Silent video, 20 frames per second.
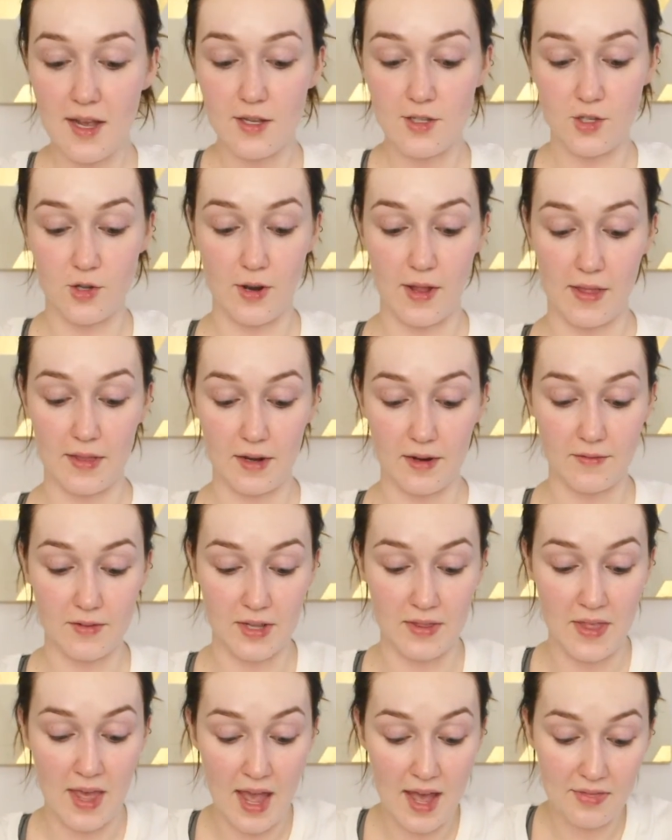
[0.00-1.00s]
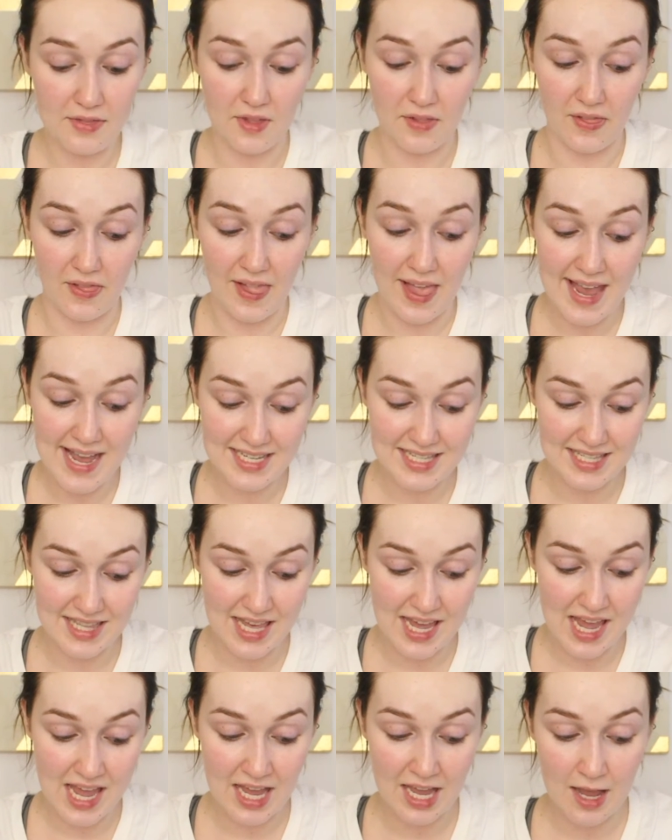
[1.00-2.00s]
So now that I've done that, the last
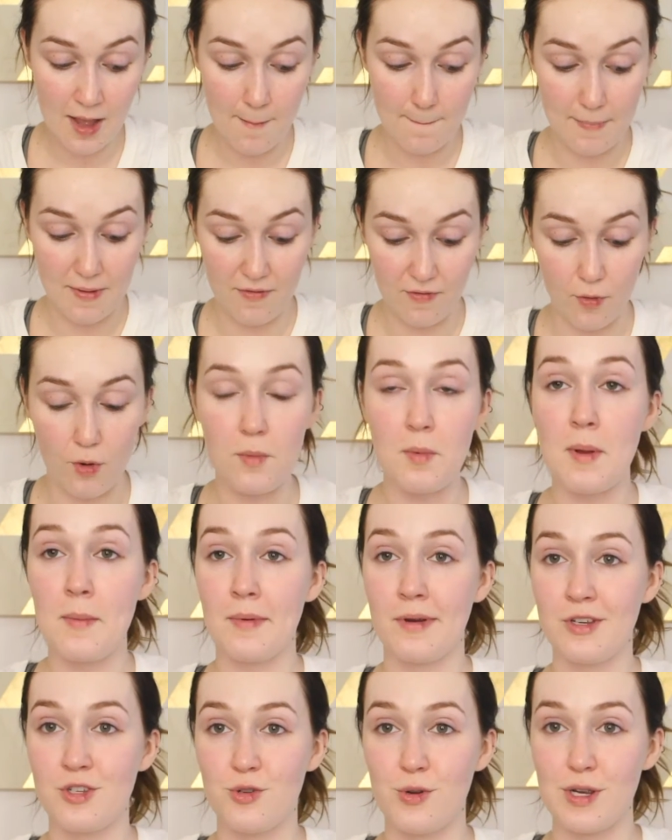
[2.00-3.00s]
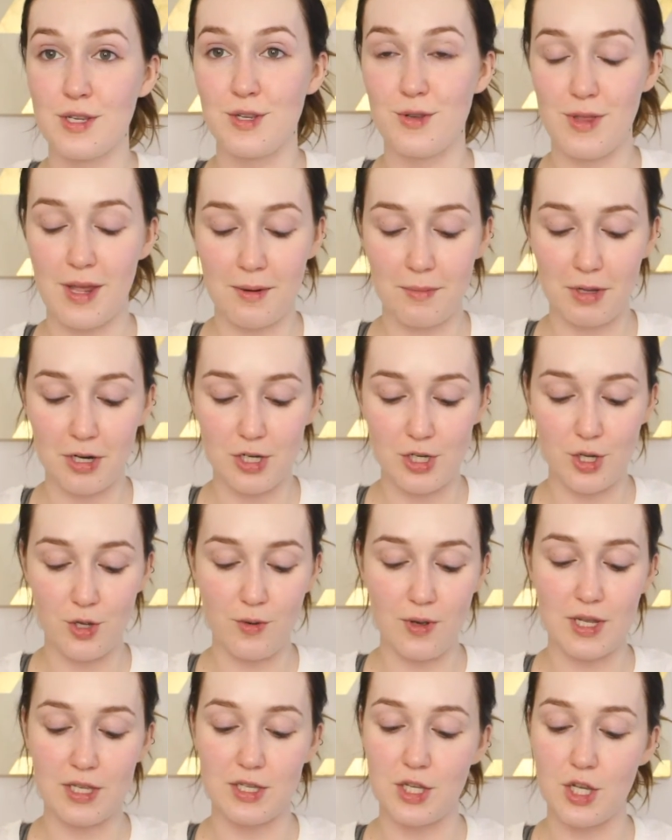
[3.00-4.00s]
thing before my moisturizer that I'm going to
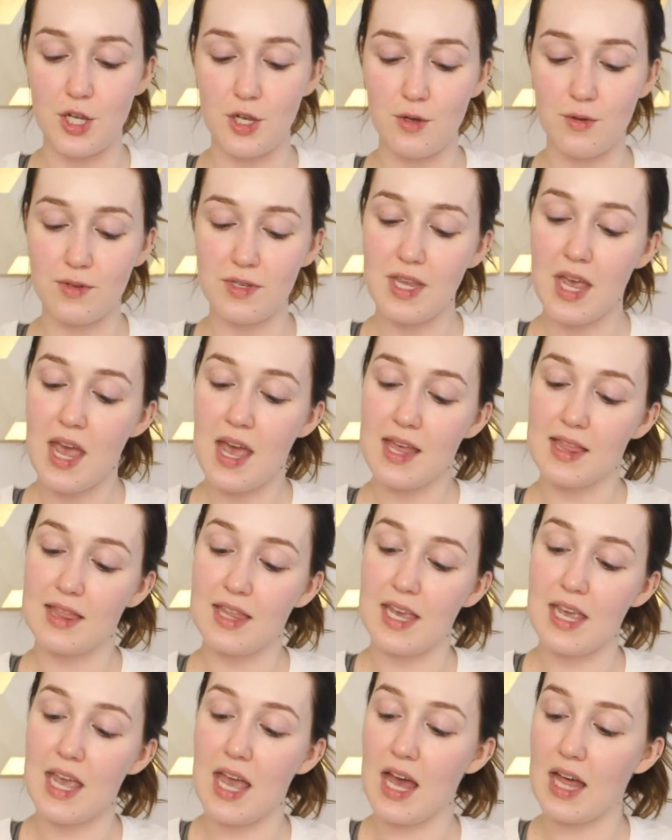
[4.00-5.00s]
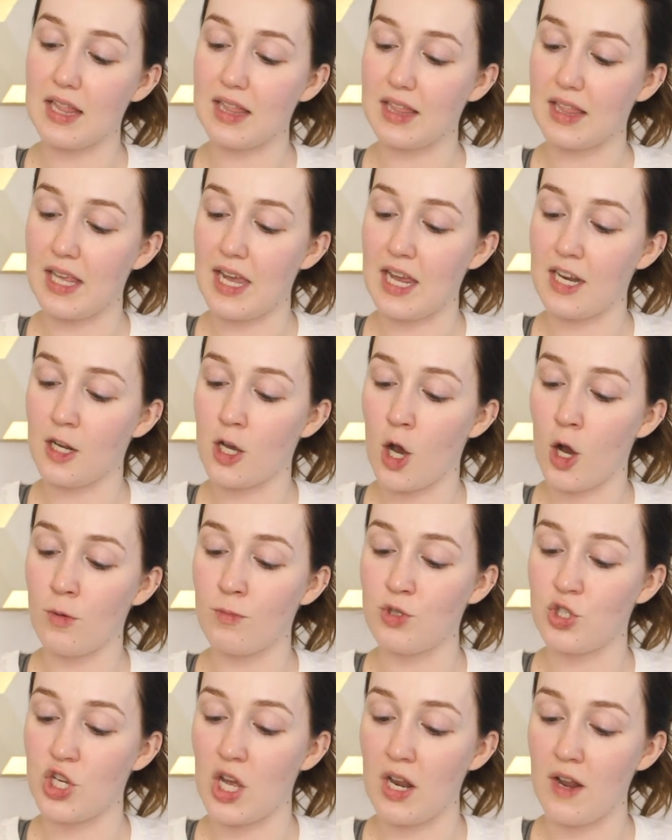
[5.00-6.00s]
do is use the
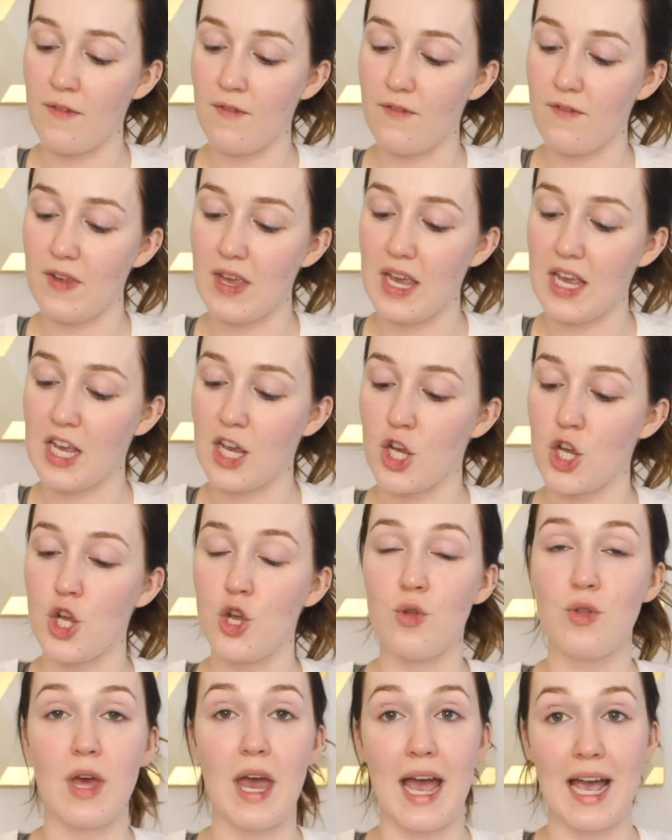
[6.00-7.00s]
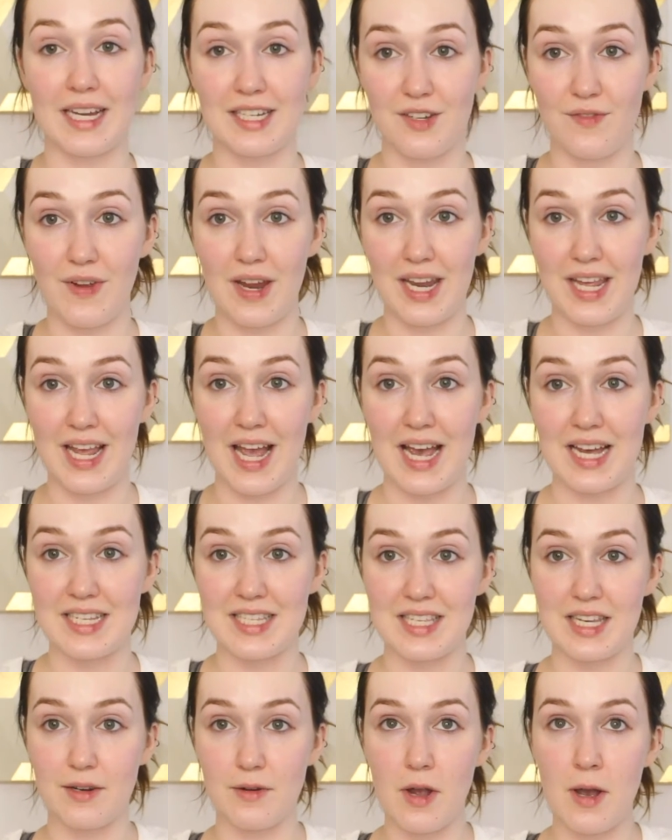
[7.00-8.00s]
Lancome Genifique Youth Activating Eye
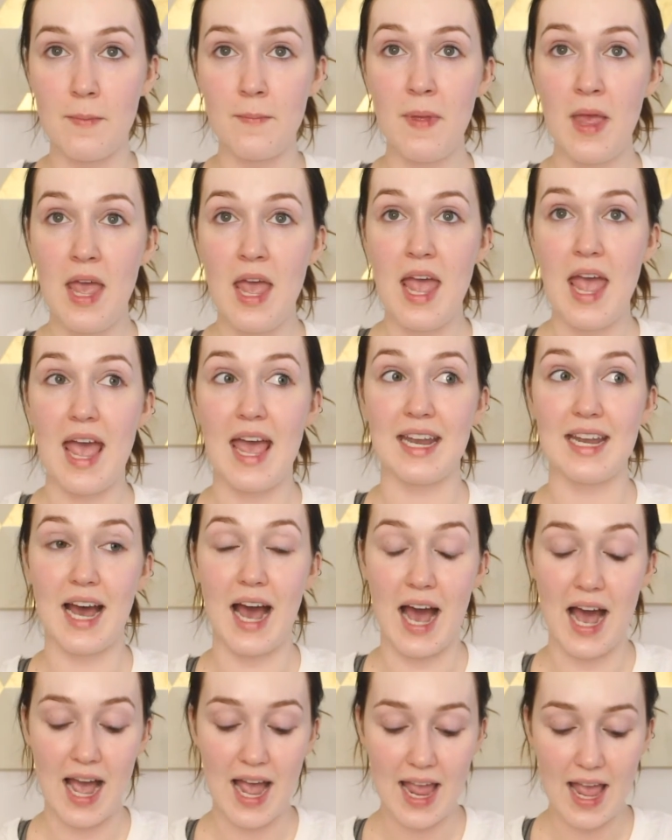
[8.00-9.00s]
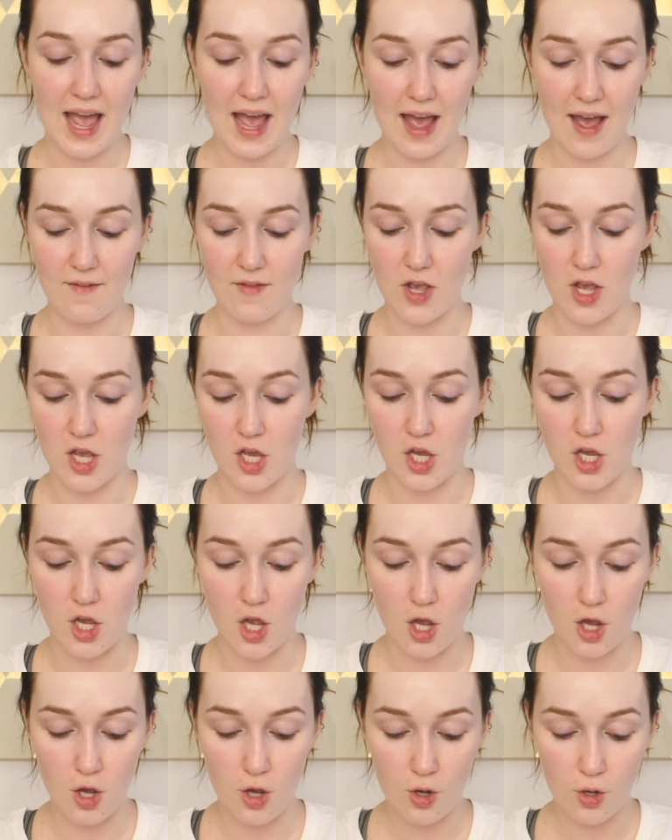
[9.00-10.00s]
Serum. And I have a
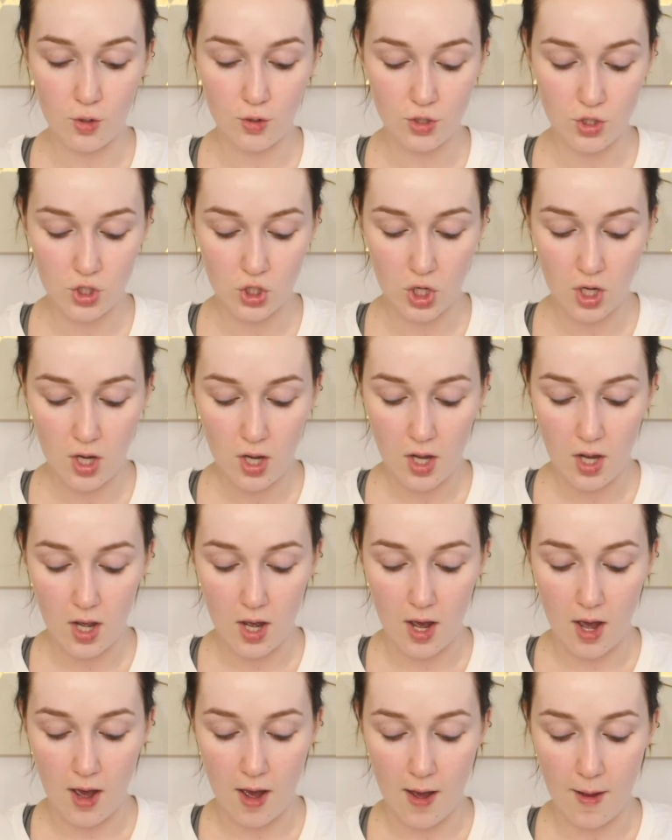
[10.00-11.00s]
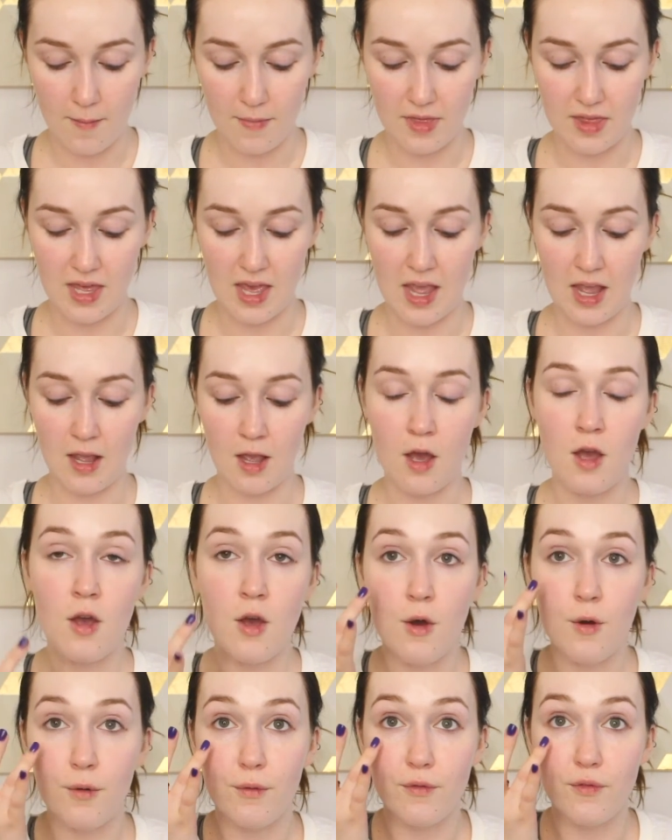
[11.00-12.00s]
huge thing
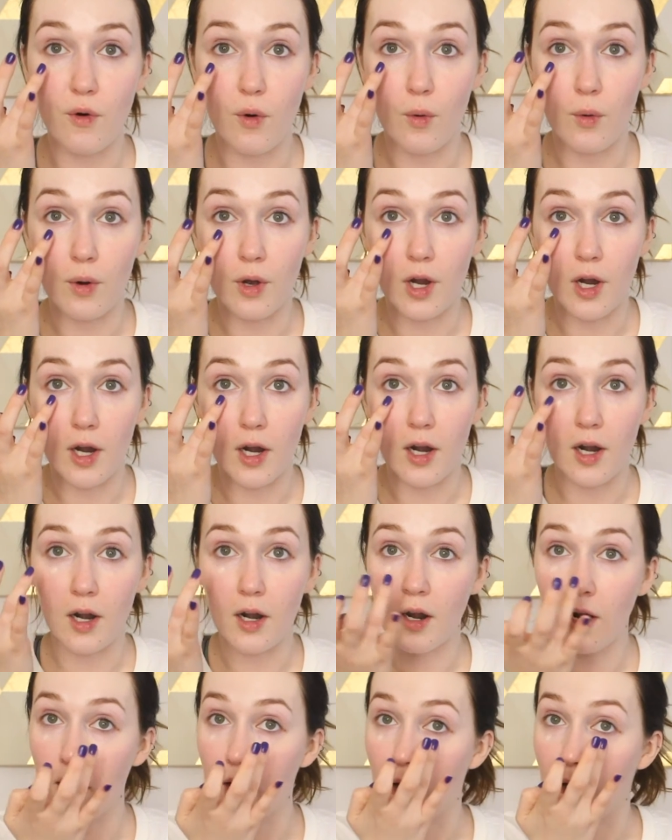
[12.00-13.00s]
for